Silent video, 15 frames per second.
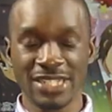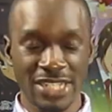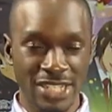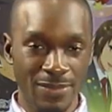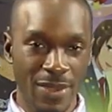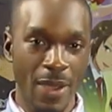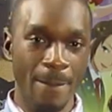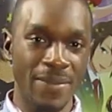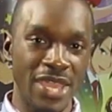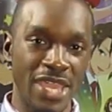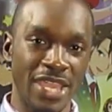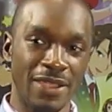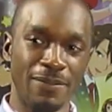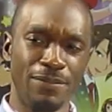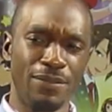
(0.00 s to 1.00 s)
It's just about
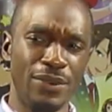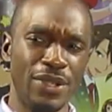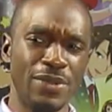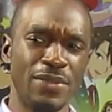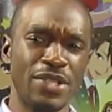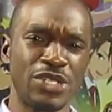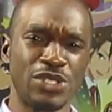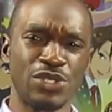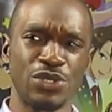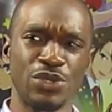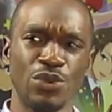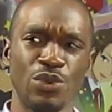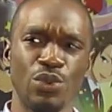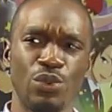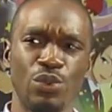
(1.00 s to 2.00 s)
being pretty much
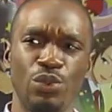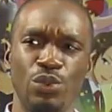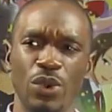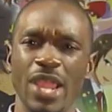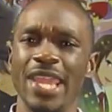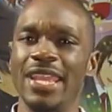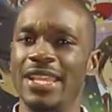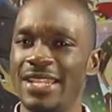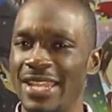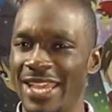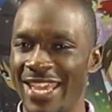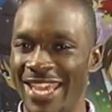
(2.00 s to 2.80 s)
right.